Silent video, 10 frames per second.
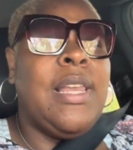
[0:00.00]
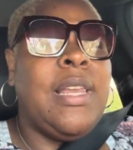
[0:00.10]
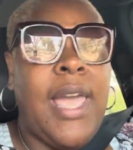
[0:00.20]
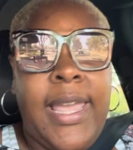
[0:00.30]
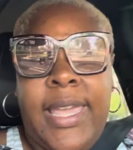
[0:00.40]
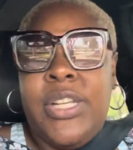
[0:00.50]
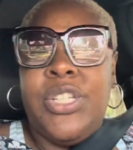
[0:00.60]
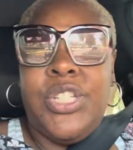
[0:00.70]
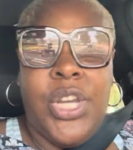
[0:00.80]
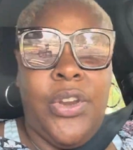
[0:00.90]
Like and
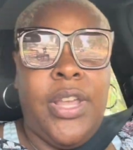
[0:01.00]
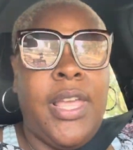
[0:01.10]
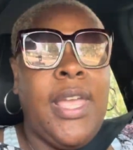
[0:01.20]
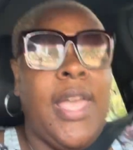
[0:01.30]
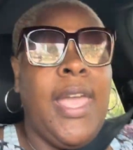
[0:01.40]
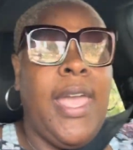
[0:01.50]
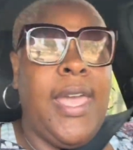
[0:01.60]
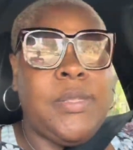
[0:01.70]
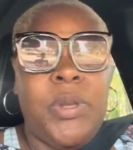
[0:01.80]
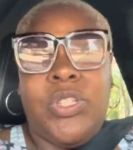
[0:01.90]
share it
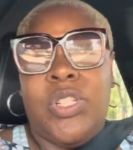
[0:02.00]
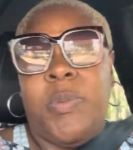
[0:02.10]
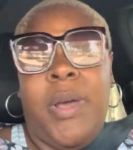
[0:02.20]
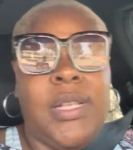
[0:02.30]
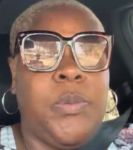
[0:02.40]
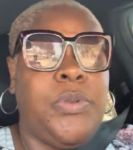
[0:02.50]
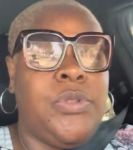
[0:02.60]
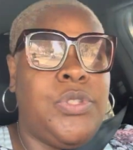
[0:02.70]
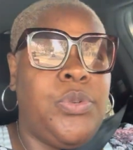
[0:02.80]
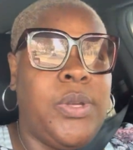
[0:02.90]
as much as possible
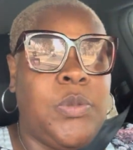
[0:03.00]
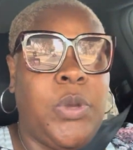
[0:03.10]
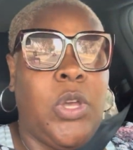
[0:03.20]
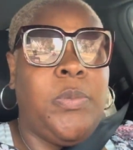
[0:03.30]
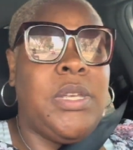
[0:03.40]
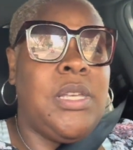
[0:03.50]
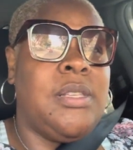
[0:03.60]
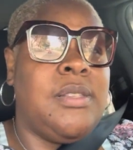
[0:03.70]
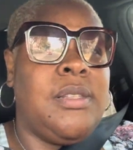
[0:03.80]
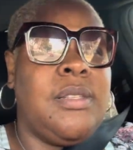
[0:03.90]
too as well
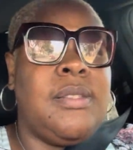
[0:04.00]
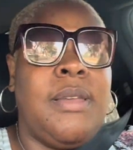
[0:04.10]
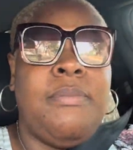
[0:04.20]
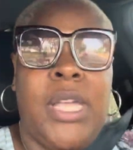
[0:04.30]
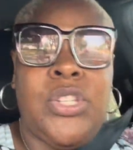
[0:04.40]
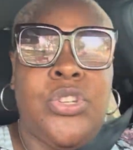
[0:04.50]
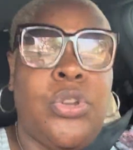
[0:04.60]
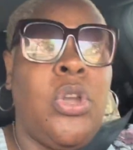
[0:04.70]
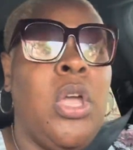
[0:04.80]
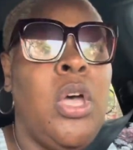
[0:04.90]
because this is a major